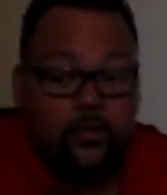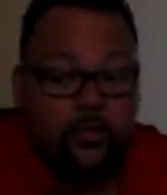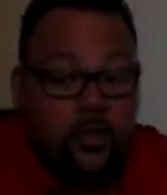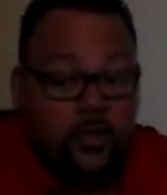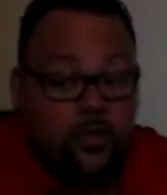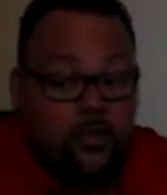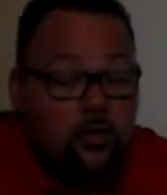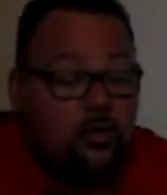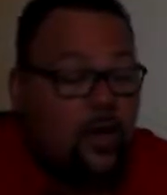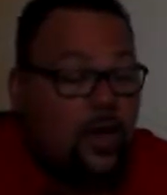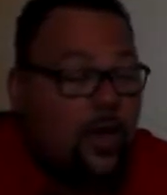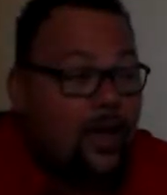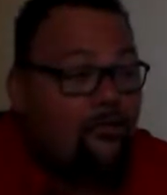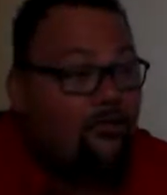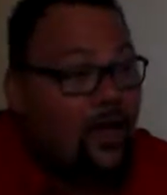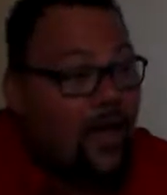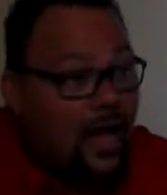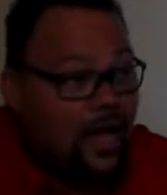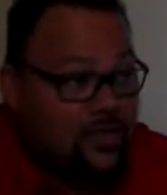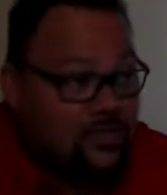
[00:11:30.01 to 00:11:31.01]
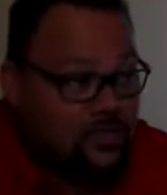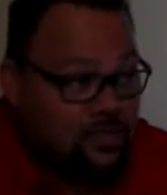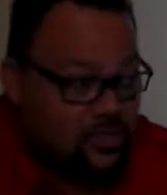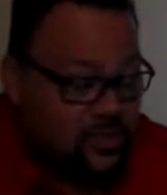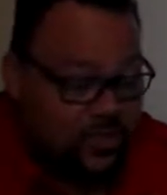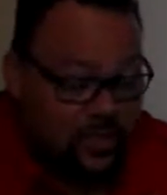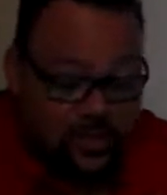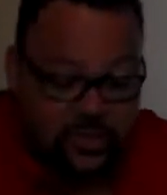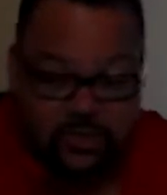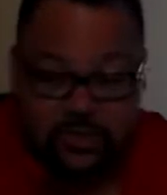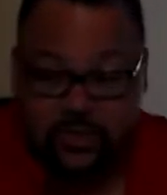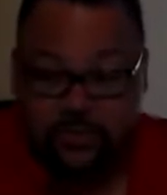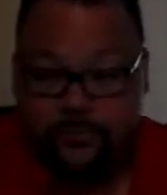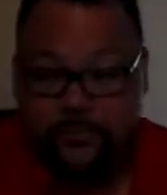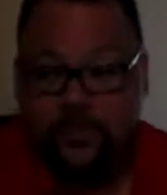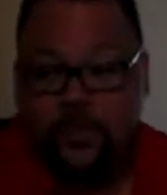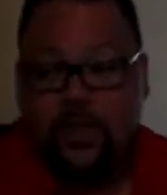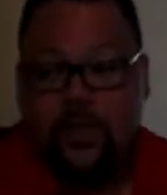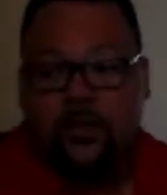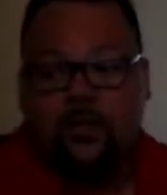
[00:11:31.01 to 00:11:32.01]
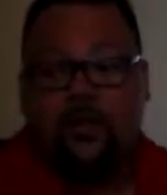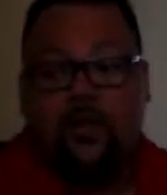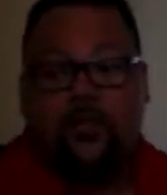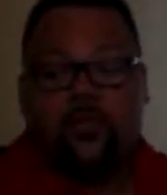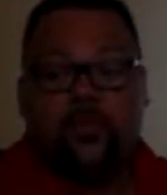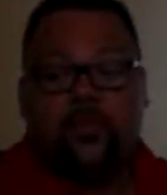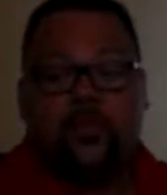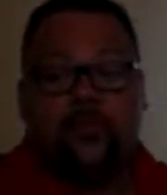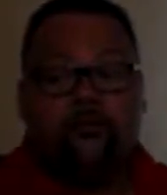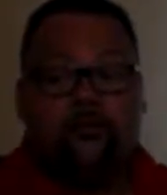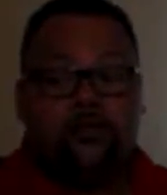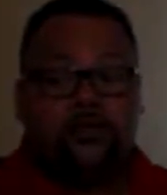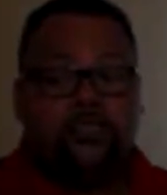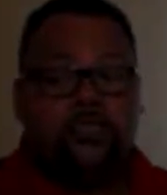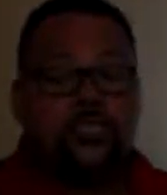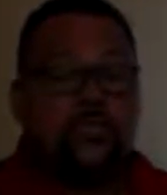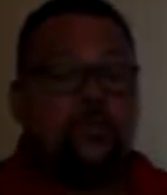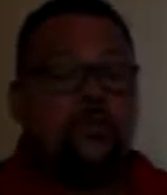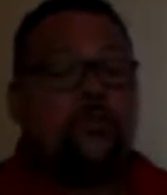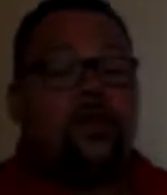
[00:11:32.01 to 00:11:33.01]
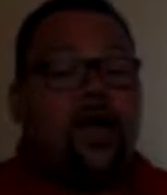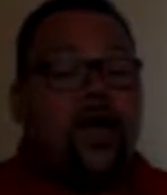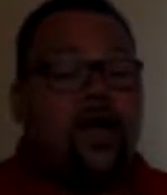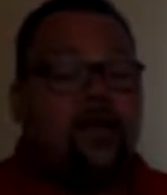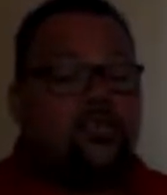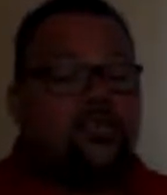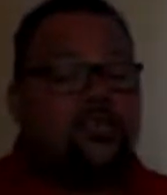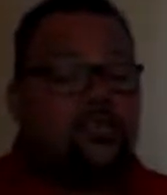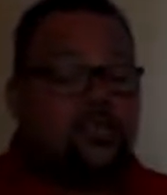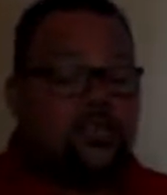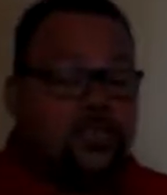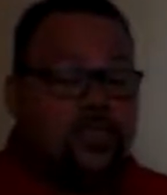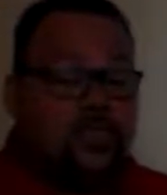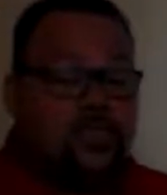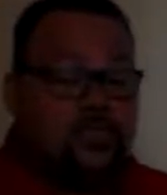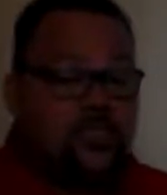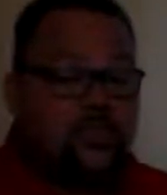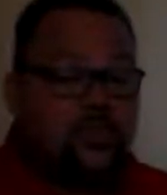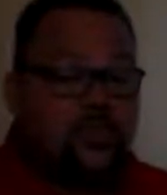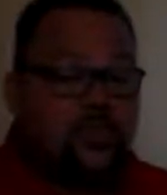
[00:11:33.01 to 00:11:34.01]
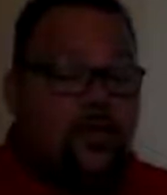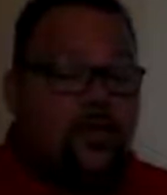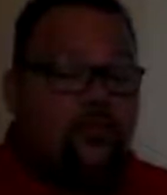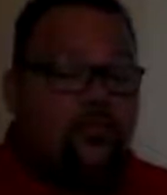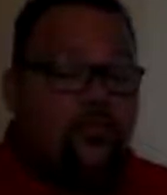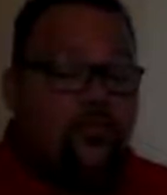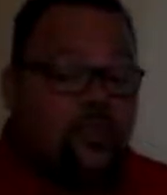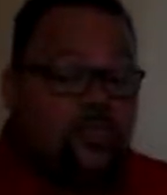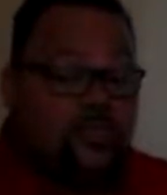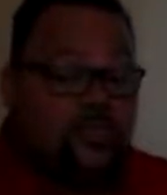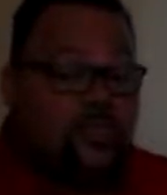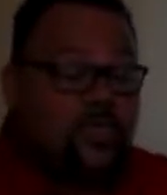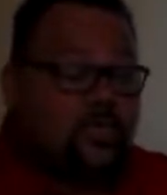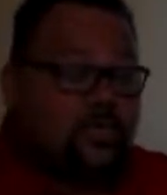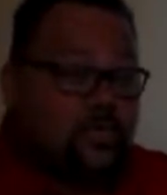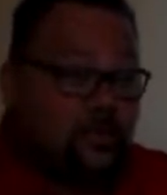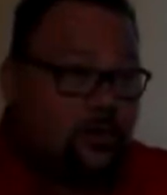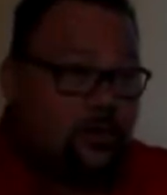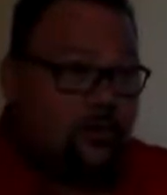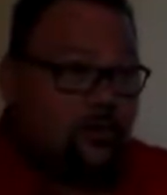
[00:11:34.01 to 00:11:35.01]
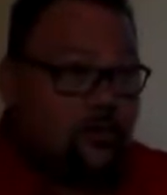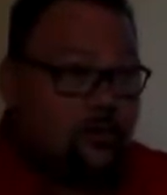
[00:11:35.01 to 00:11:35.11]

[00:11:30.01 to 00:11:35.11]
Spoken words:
Then you have oxygenation. Now the difference is with oxygenation, this is